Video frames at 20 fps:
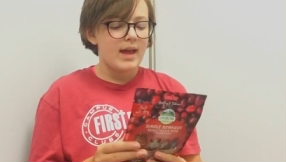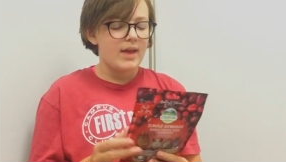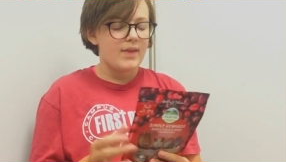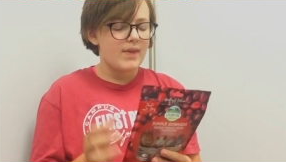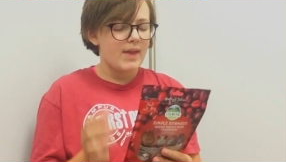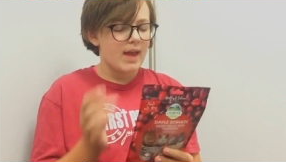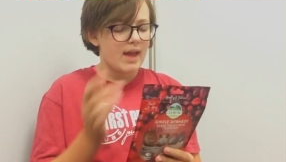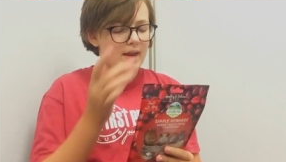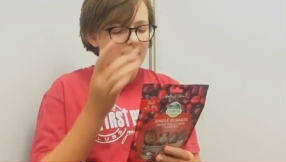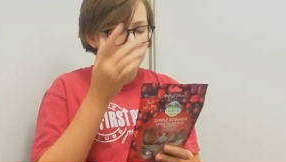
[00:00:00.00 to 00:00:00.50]

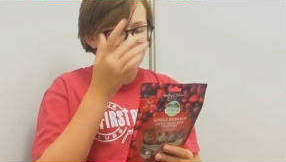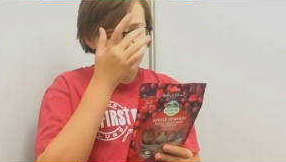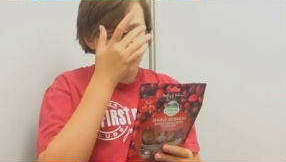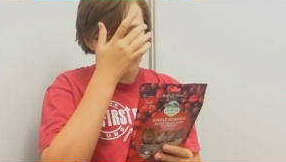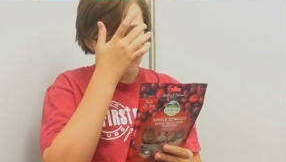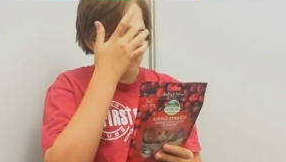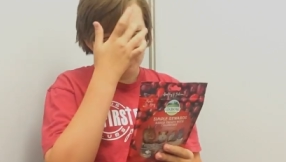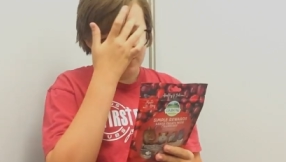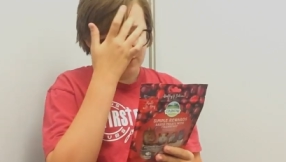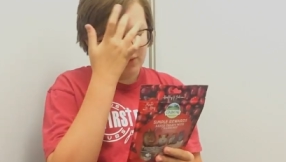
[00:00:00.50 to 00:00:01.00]
And then
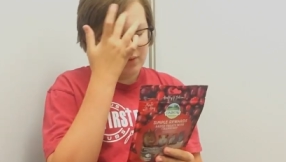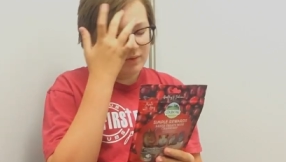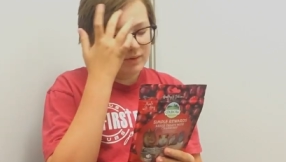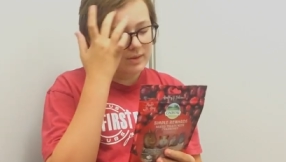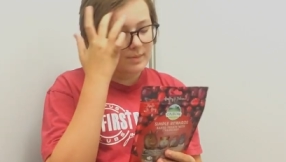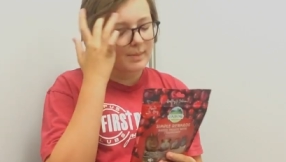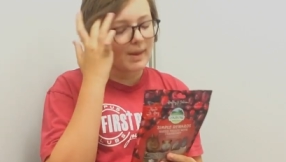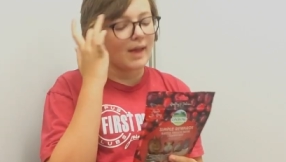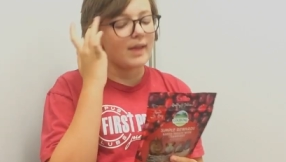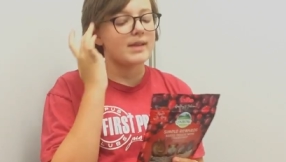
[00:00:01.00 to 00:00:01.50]
it shows
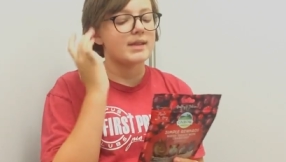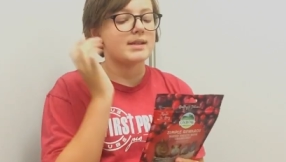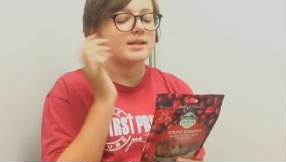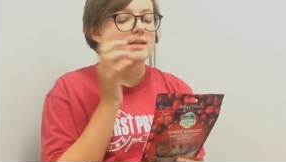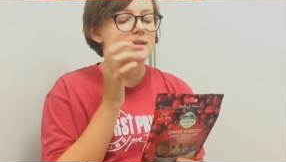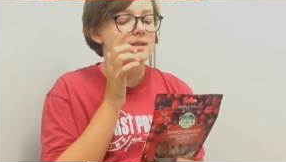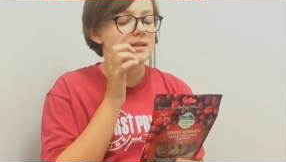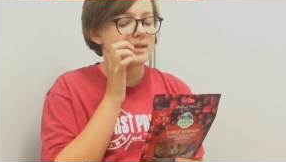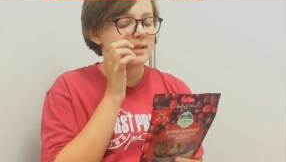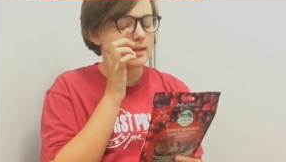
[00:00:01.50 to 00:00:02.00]
the
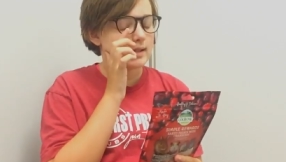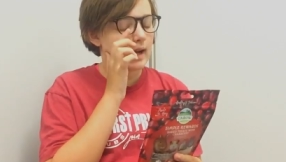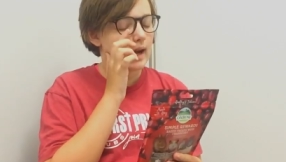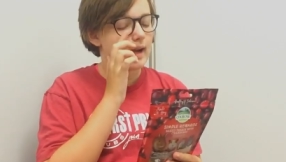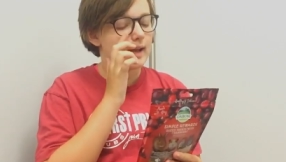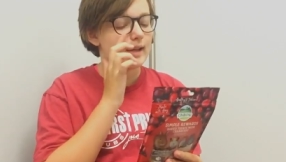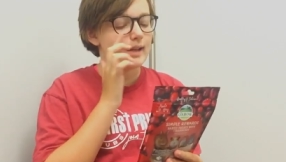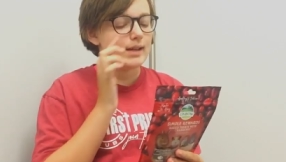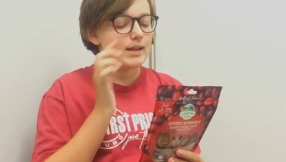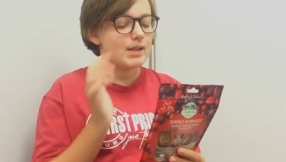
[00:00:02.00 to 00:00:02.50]
balanced
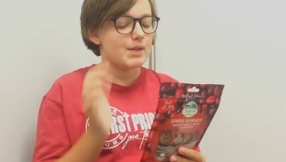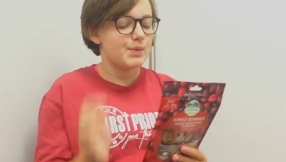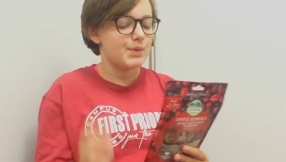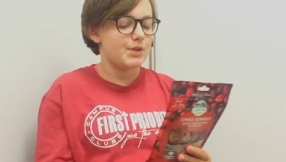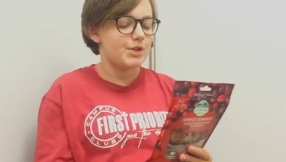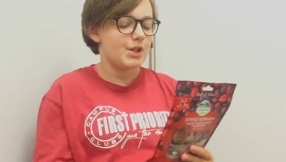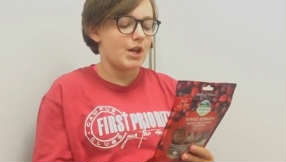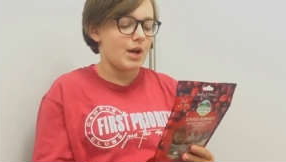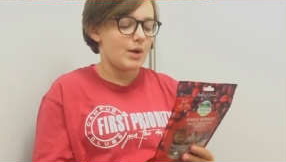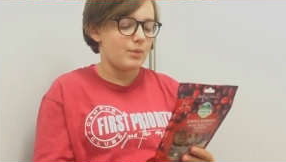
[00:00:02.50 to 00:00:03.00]
diet,
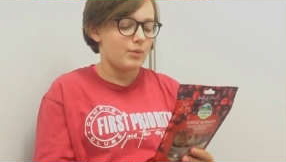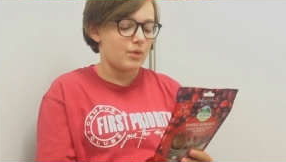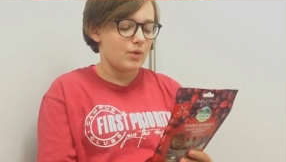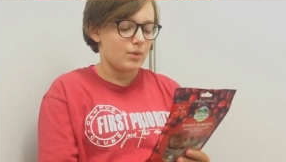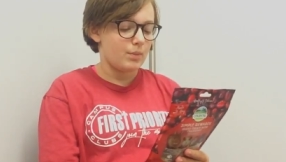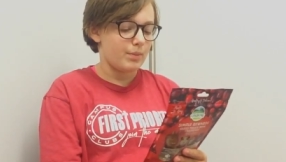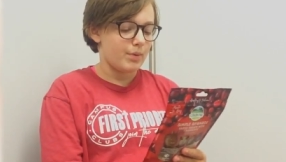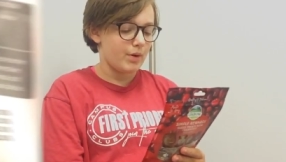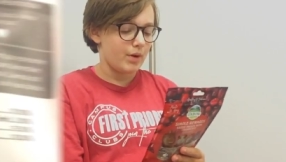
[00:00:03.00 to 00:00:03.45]
which I will